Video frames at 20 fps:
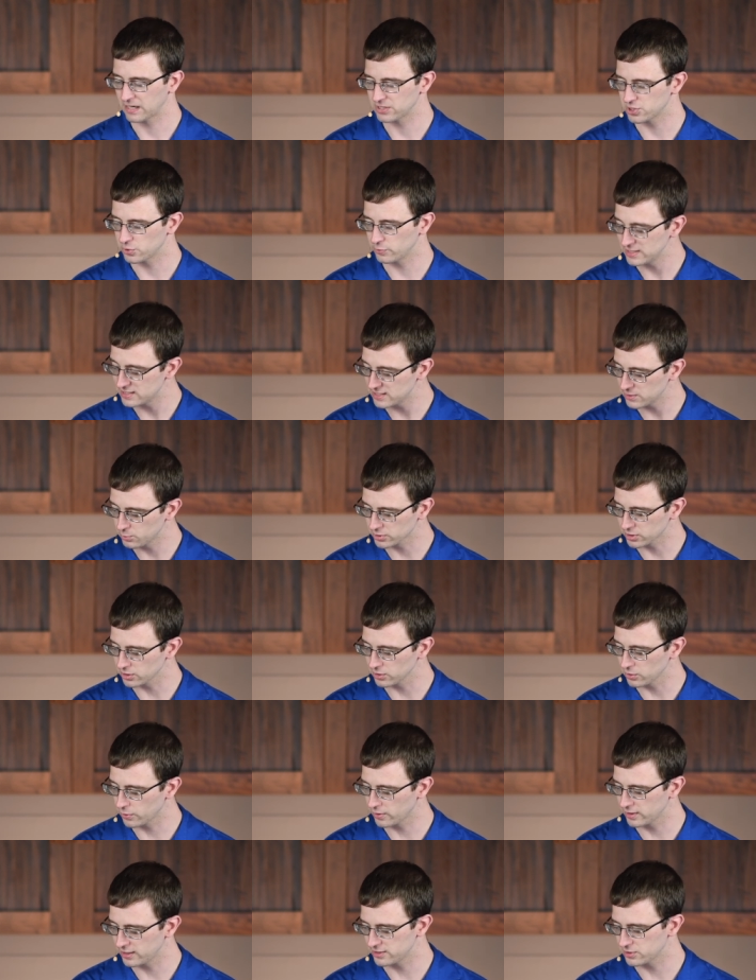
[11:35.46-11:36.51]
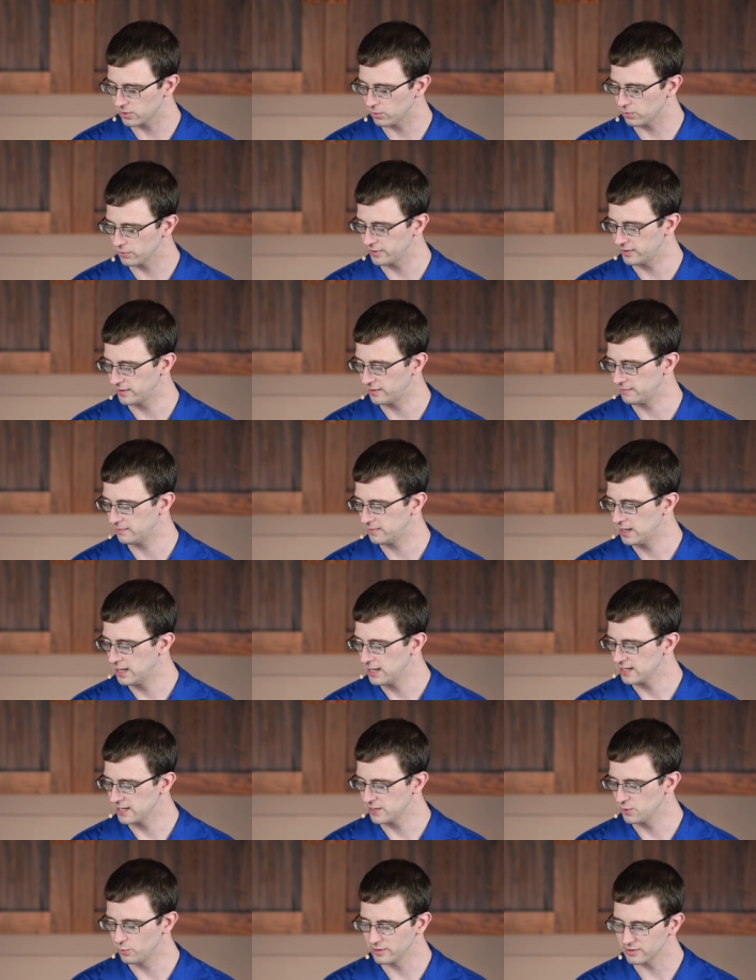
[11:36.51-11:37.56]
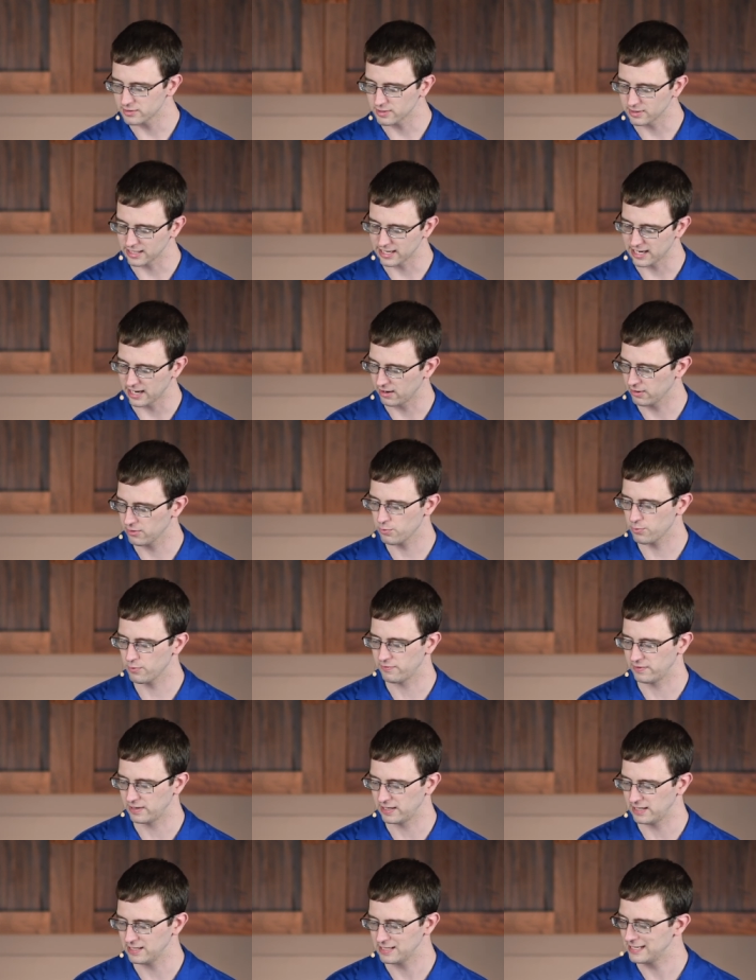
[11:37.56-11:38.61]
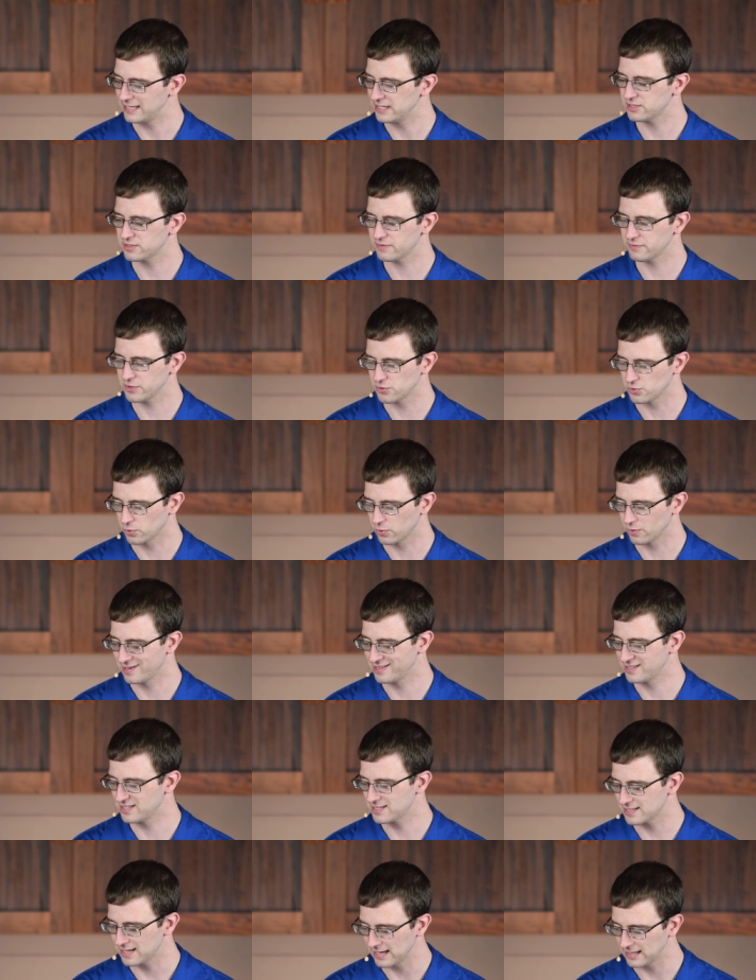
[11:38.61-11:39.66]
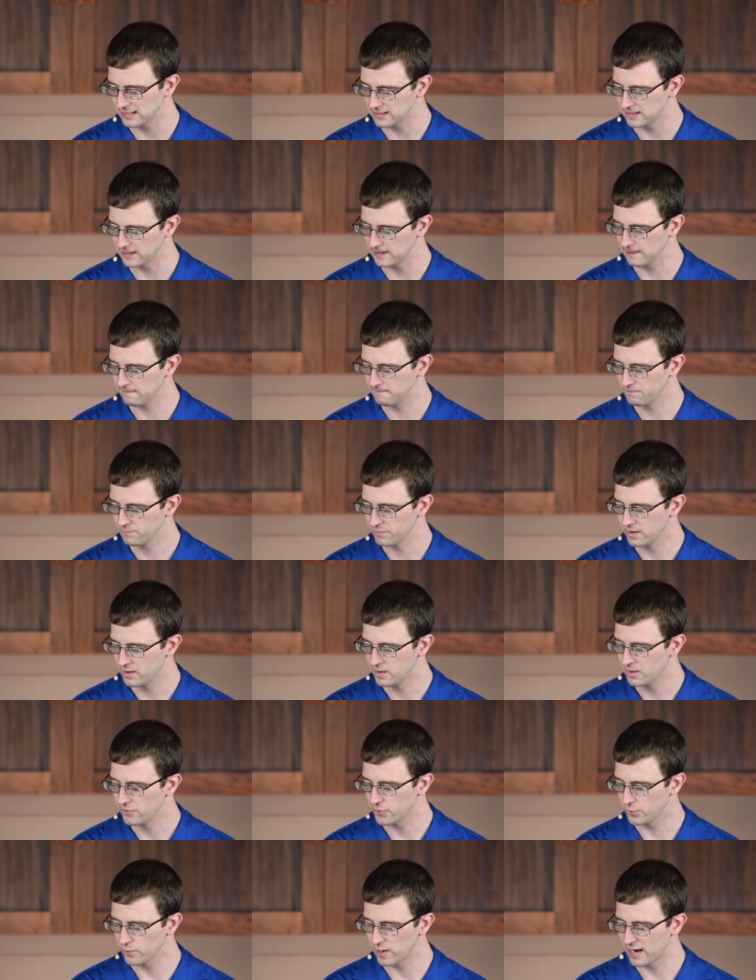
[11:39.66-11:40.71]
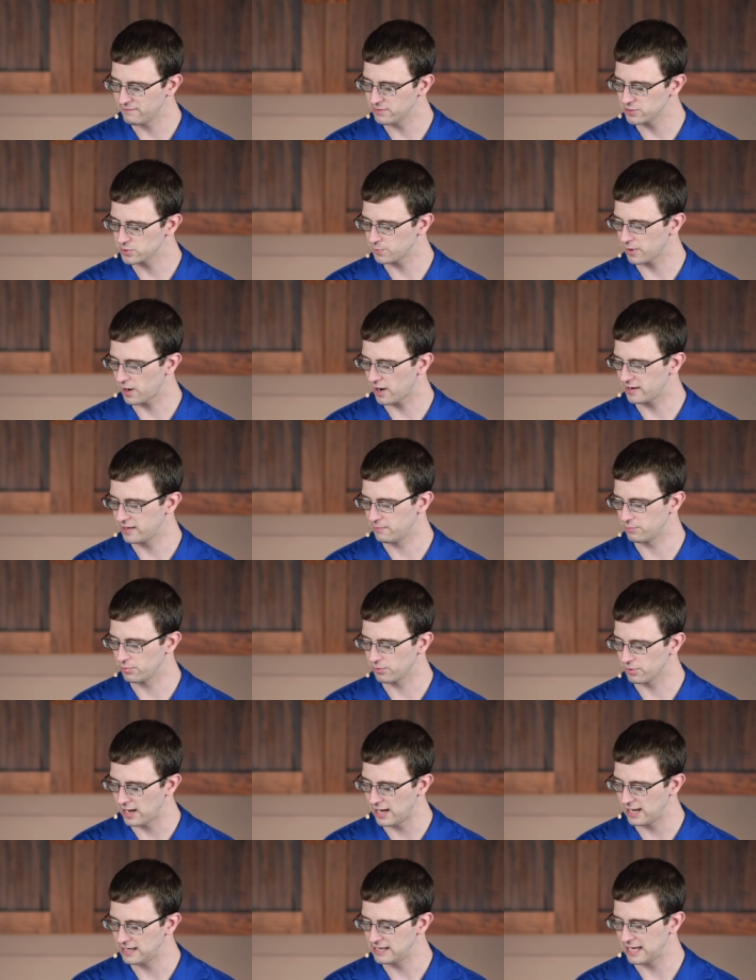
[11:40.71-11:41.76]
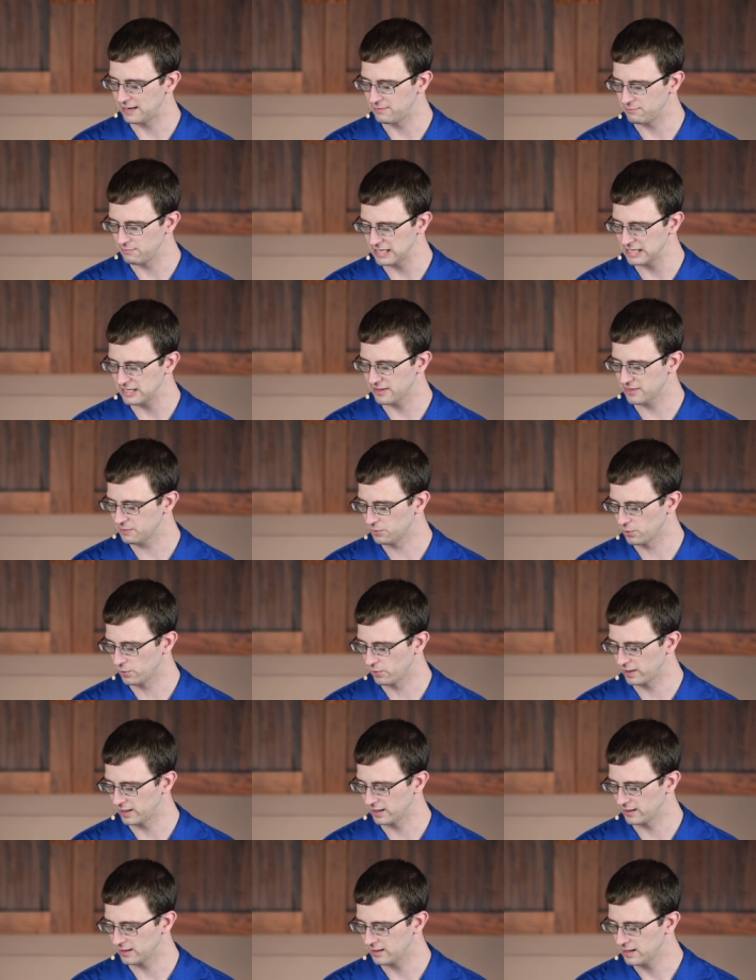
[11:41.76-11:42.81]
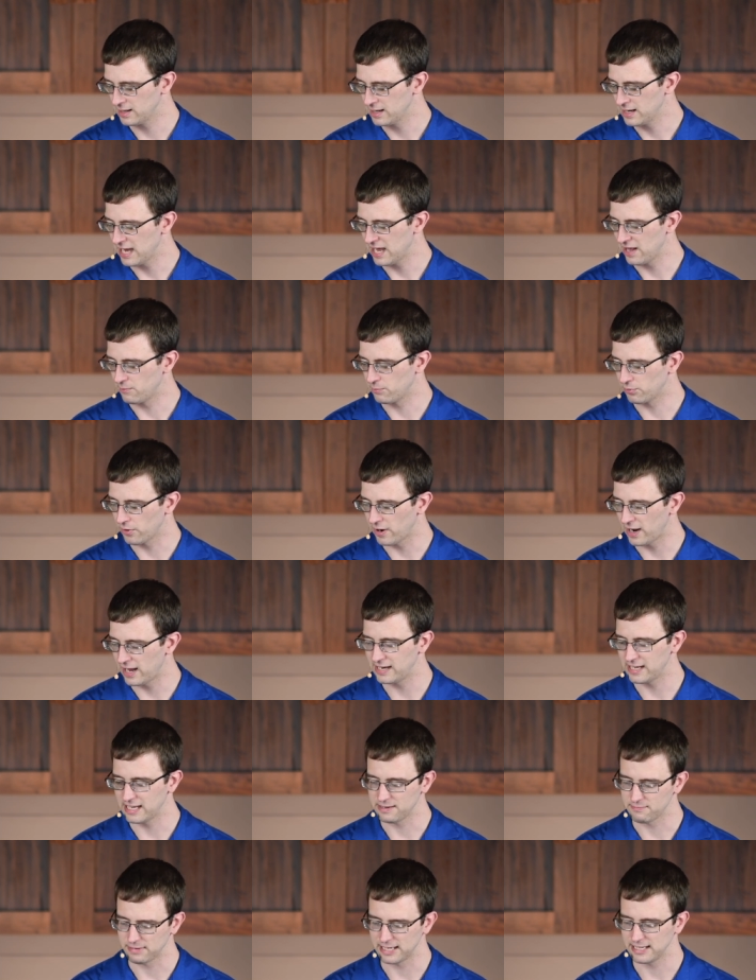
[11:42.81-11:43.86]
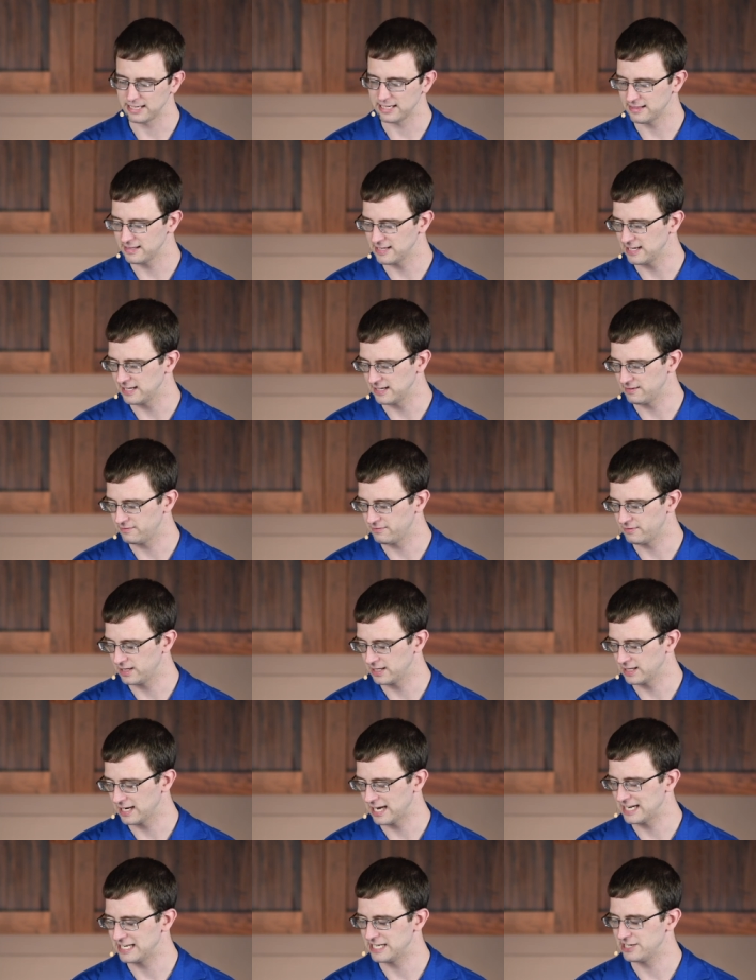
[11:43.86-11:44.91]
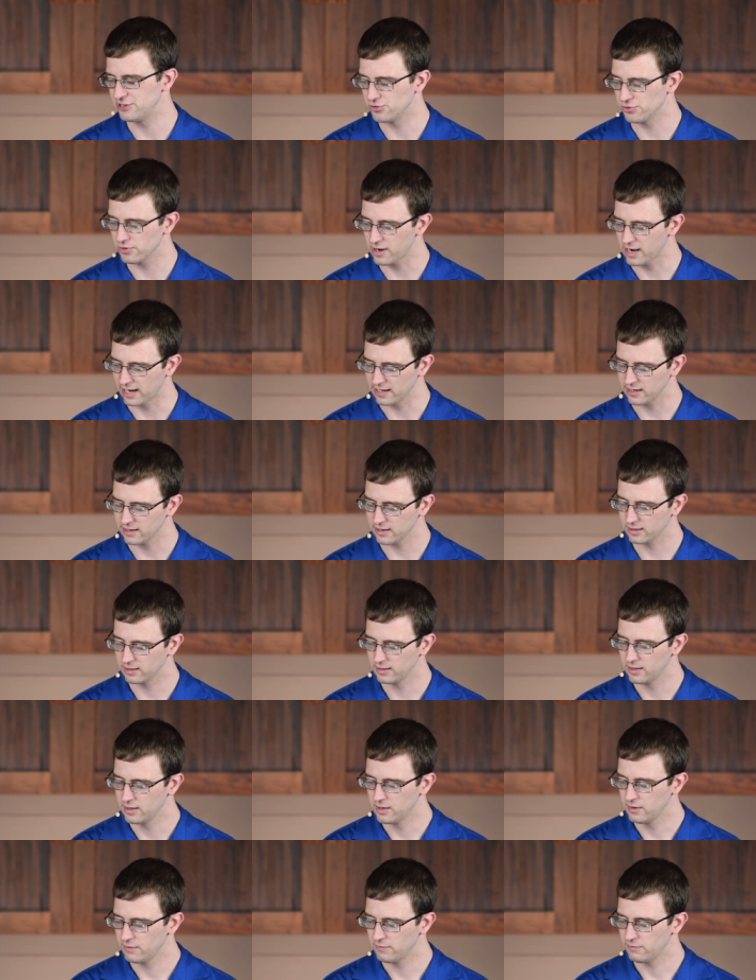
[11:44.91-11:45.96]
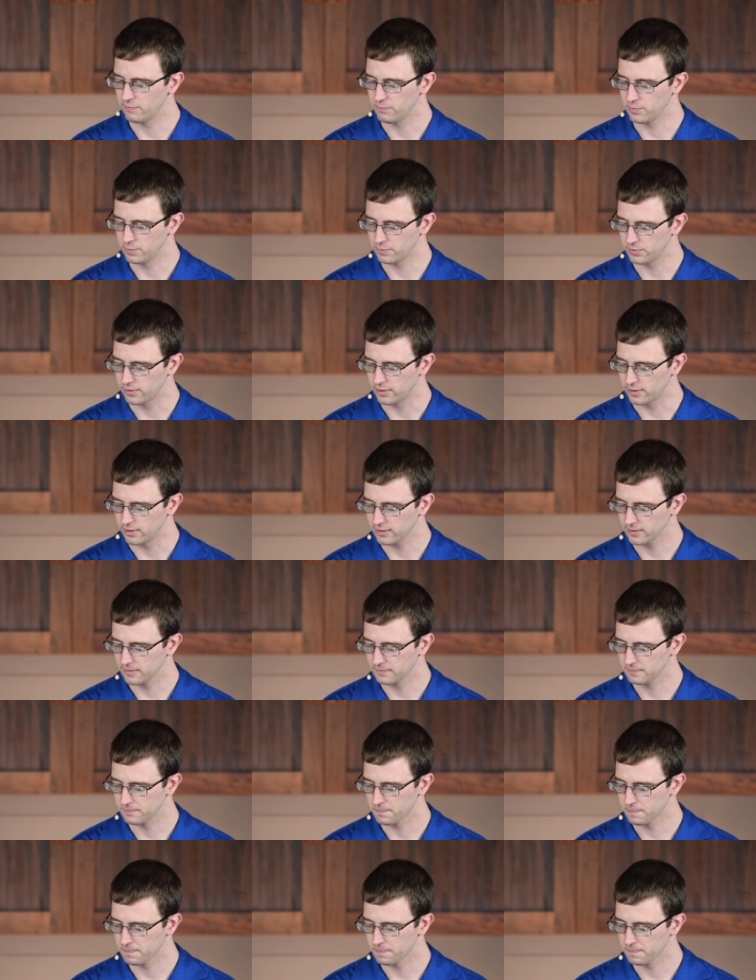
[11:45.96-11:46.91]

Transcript: So he did what the Lord had told him. He went to the Kerith ravine east of the Jordan and stayed there. The ravens brought him bread and meat in the morning, and bread and meat in the evening, and he drank from the brook.